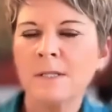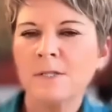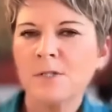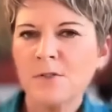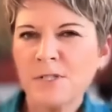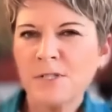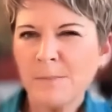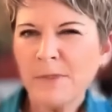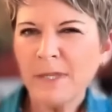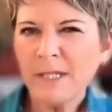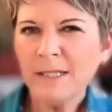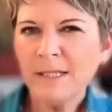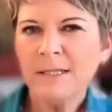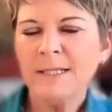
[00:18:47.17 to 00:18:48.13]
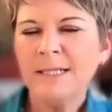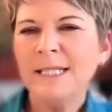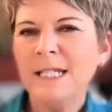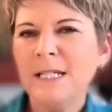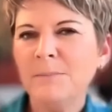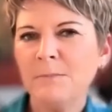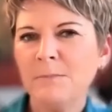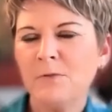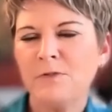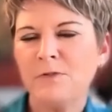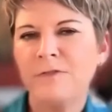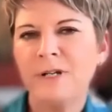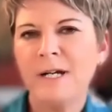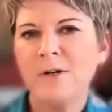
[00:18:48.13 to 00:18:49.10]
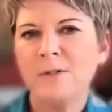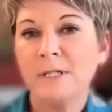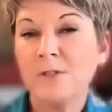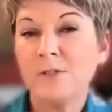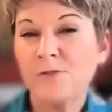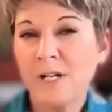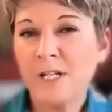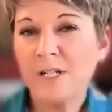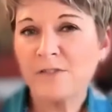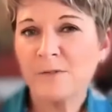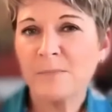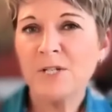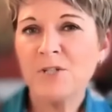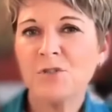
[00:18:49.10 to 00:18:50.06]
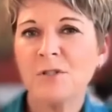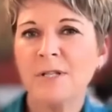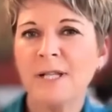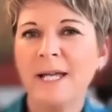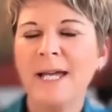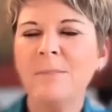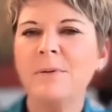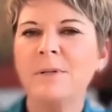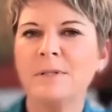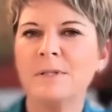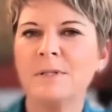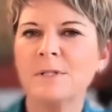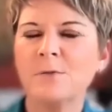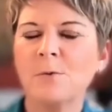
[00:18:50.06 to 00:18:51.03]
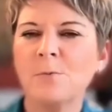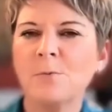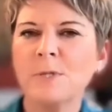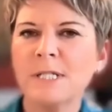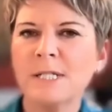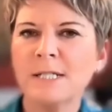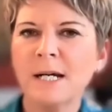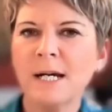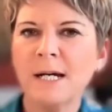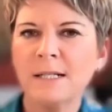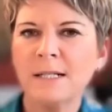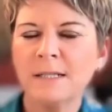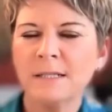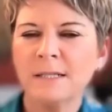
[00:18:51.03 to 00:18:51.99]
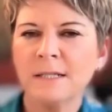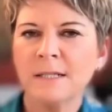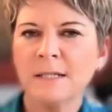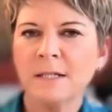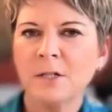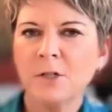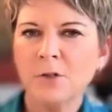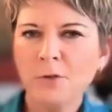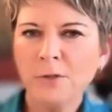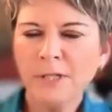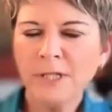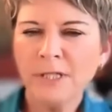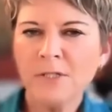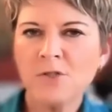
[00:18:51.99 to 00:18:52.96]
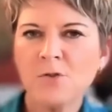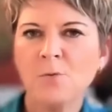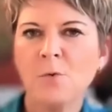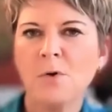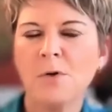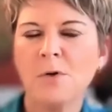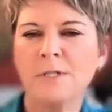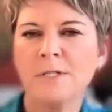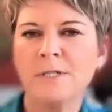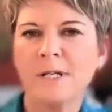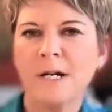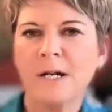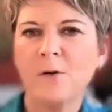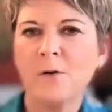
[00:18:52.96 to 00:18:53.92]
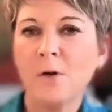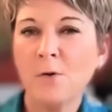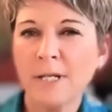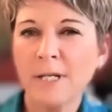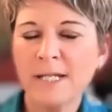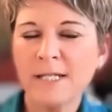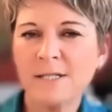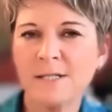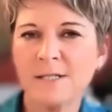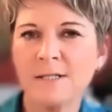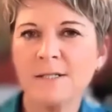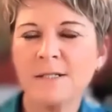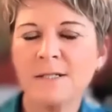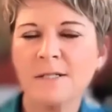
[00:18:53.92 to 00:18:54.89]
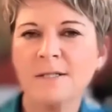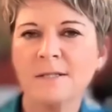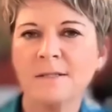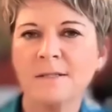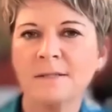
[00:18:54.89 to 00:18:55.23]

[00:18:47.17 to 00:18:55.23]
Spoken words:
So something deep and profound and transformational happens when we start looking towards our own essence.